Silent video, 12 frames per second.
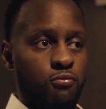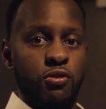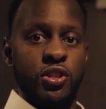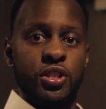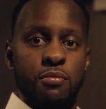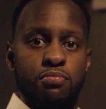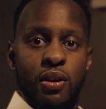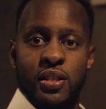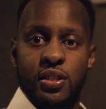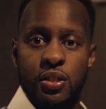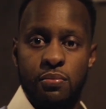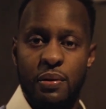Richard
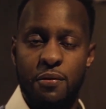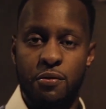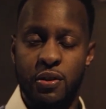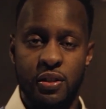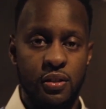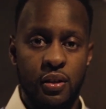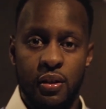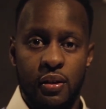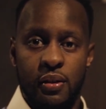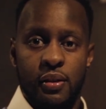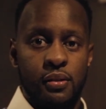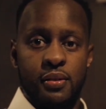Branson, whether it's
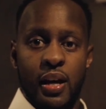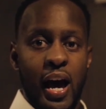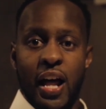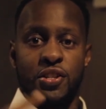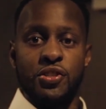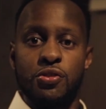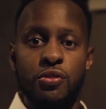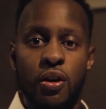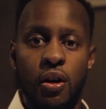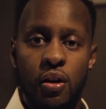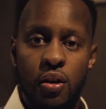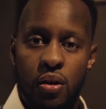Alan
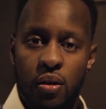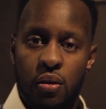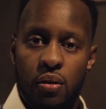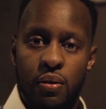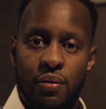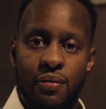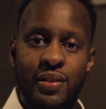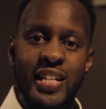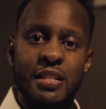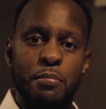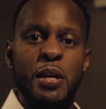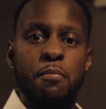Sugar,
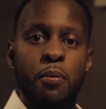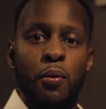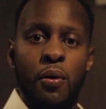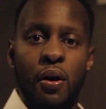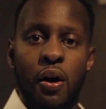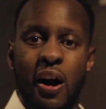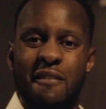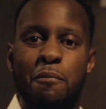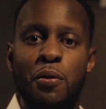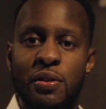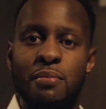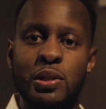these people have
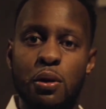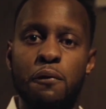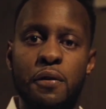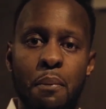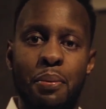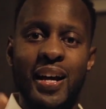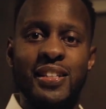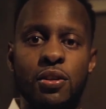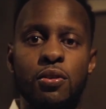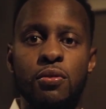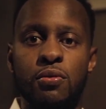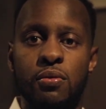put themselves on a
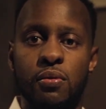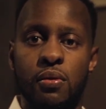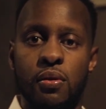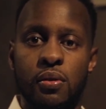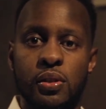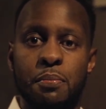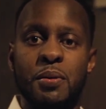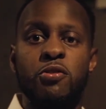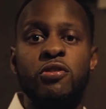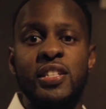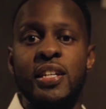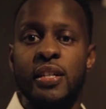plateau to be
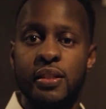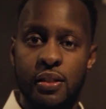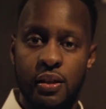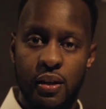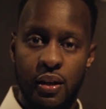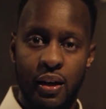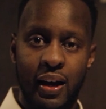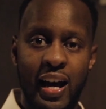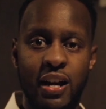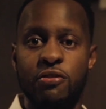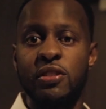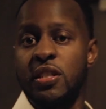critiqued.
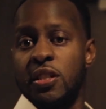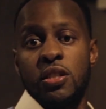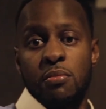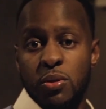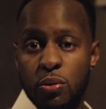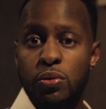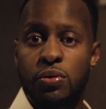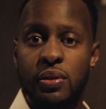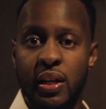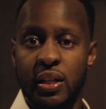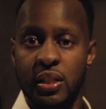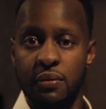And criticism is also
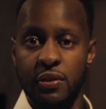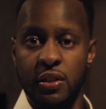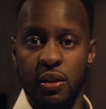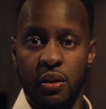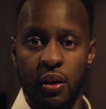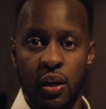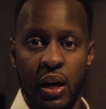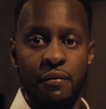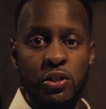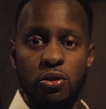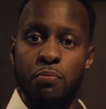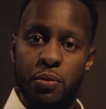negativity if
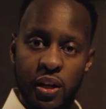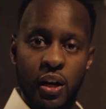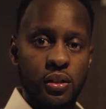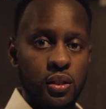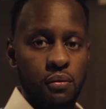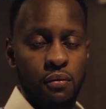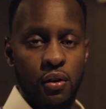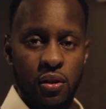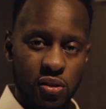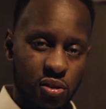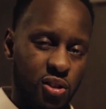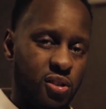it's not productive.
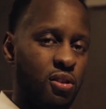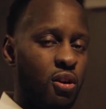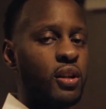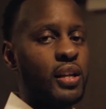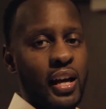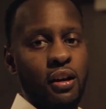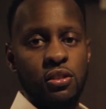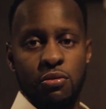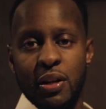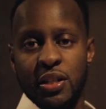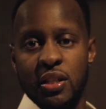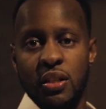So just learning how
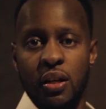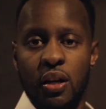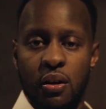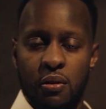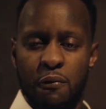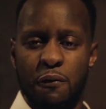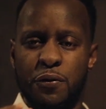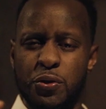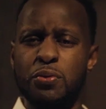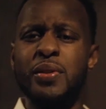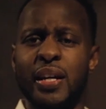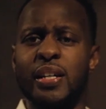to actually
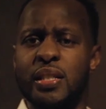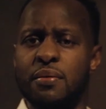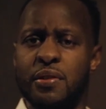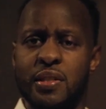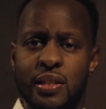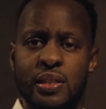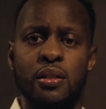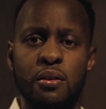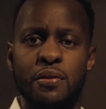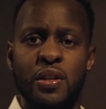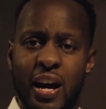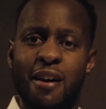view negativity instead
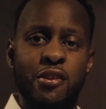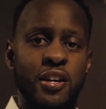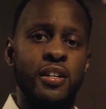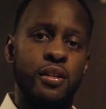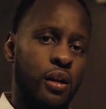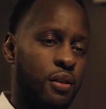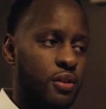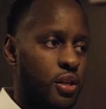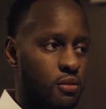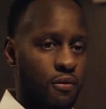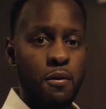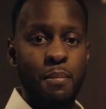of inherit it, I think
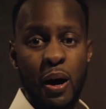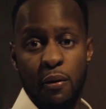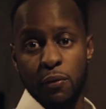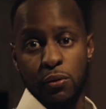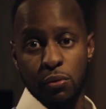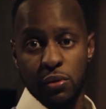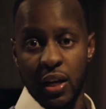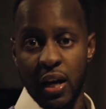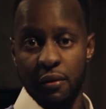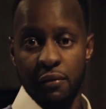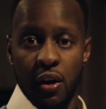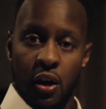is a very powerful tool to
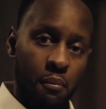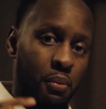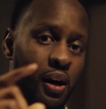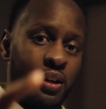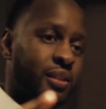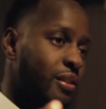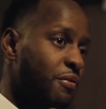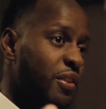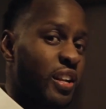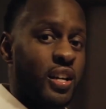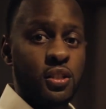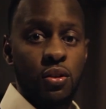have. But
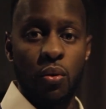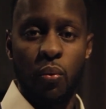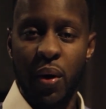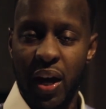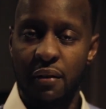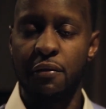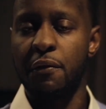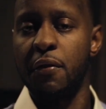nevertheless, we have